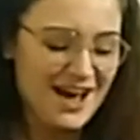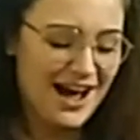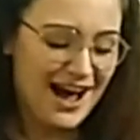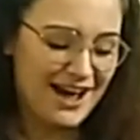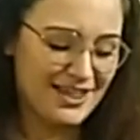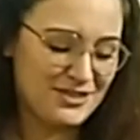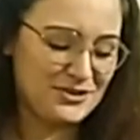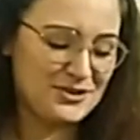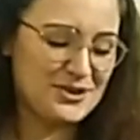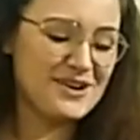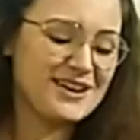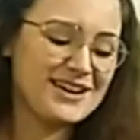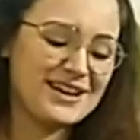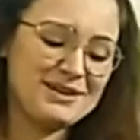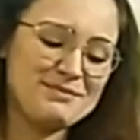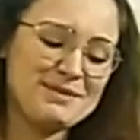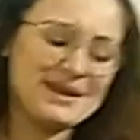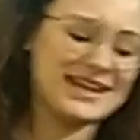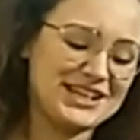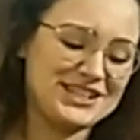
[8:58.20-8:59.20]
I thought you were
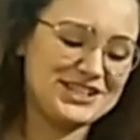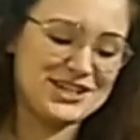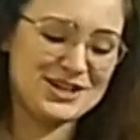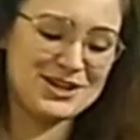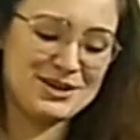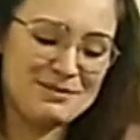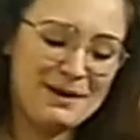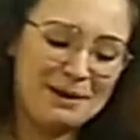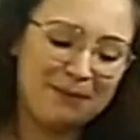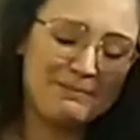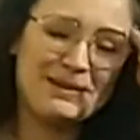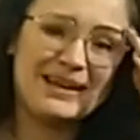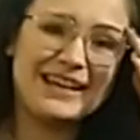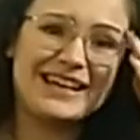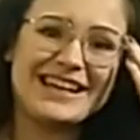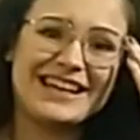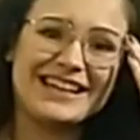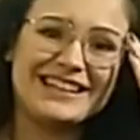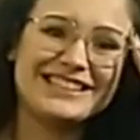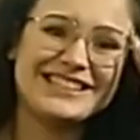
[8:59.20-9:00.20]
going to make a joke about
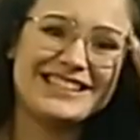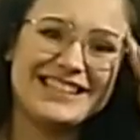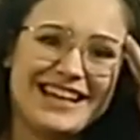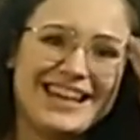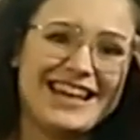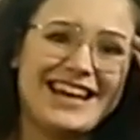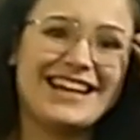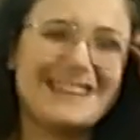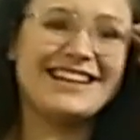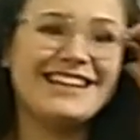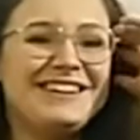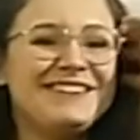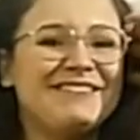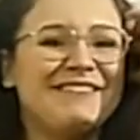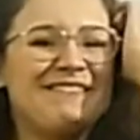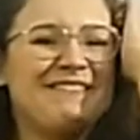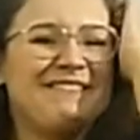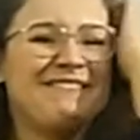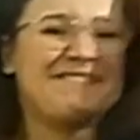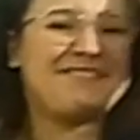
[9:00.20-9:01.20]
peeking chicken.
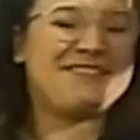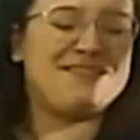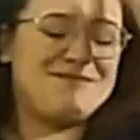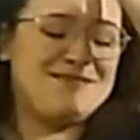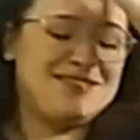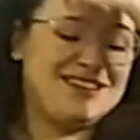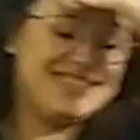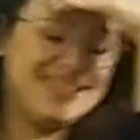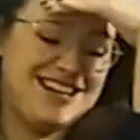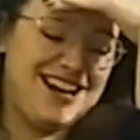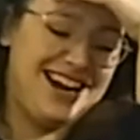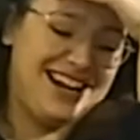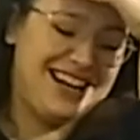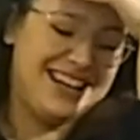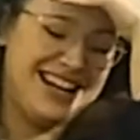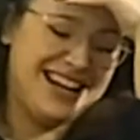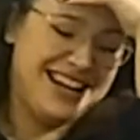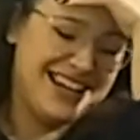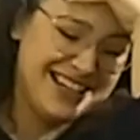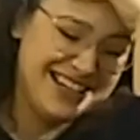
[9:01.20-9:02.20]
I'm
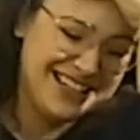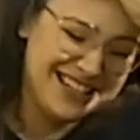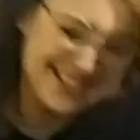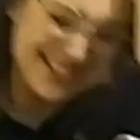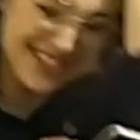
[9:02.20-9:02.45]
Chinese.